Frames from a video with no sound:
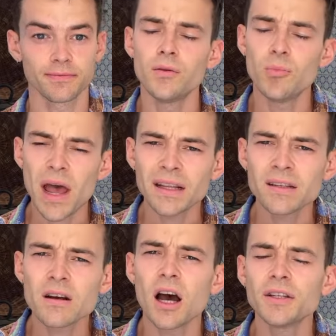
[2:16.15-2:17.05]
To
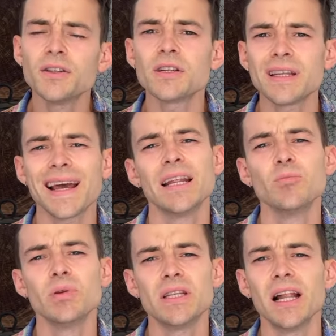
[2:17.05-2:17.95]
better understand
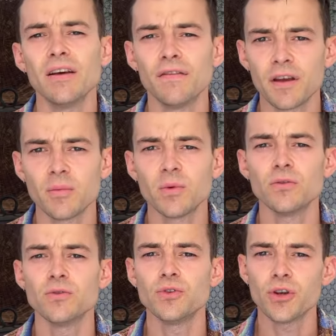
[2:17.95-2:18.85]

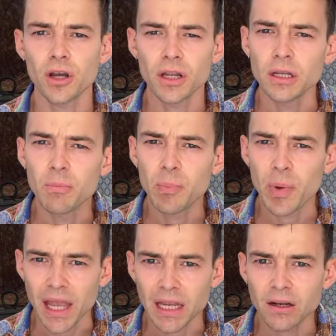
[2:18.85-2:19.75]
patellofemoral joint
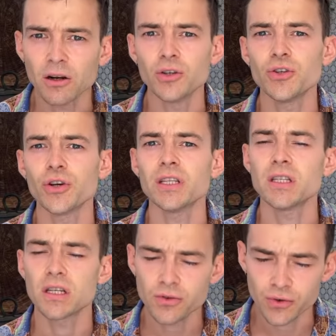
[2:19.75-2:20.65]
pain or joint
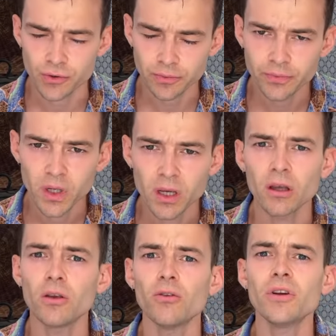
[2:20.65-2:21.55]
syndrome,
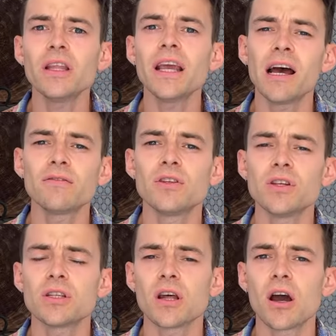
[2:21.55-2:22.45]
you really have to
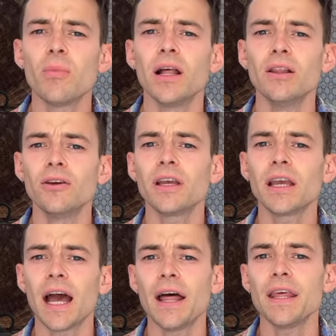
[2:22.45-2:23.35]
just start by
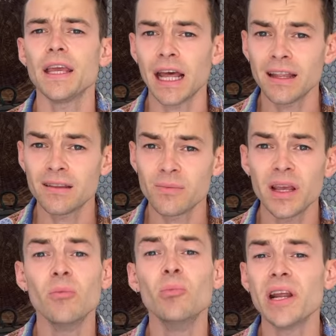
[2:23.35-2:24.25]
looking at the anatomy
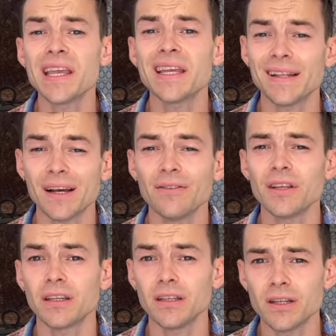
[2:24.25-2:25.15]
and breaking down the
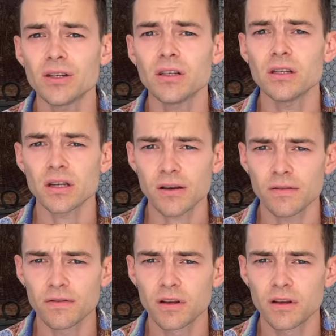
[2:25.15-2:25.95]
condition itself.